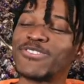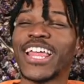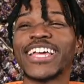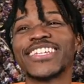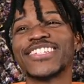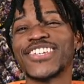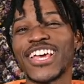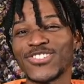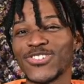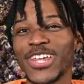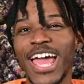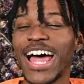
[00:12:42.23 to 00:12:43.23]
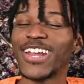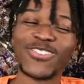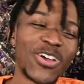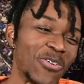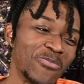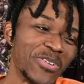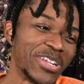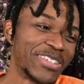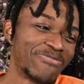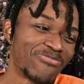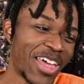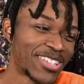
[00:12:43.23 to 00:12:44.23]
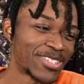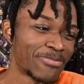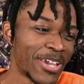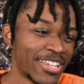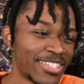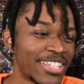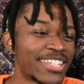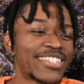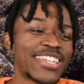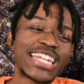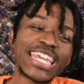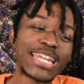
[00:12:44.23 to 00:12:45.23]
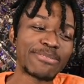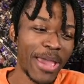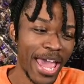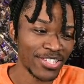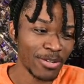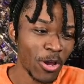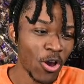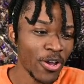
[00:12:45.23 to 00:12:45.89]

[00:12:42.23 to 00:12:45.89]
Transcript: like this yesterday. I don't know, but that's amazing. This is indeed basketball